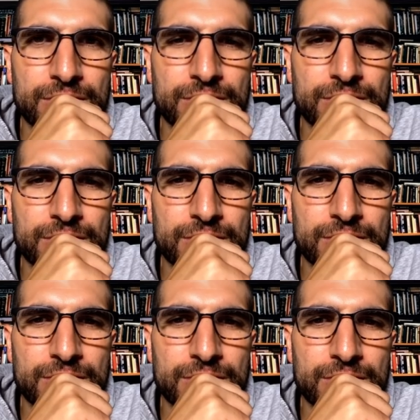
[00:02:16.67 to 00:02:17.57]

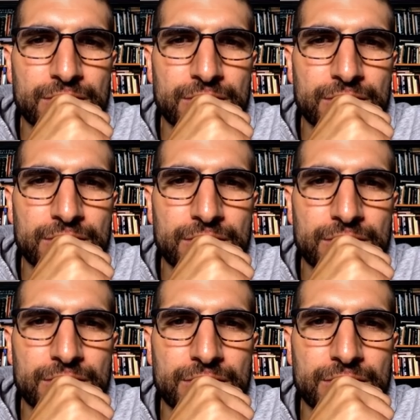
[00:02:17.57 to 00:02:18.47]

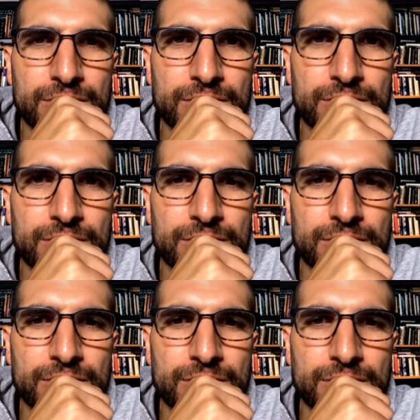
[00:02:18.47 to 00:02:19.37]

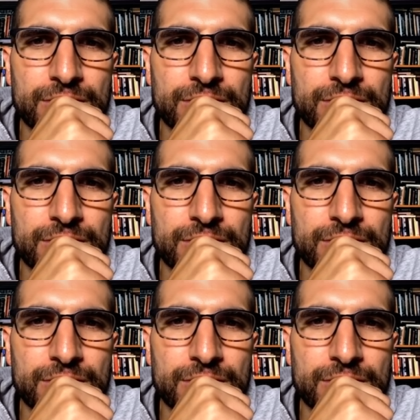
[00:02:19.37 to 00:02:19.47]
[no speech]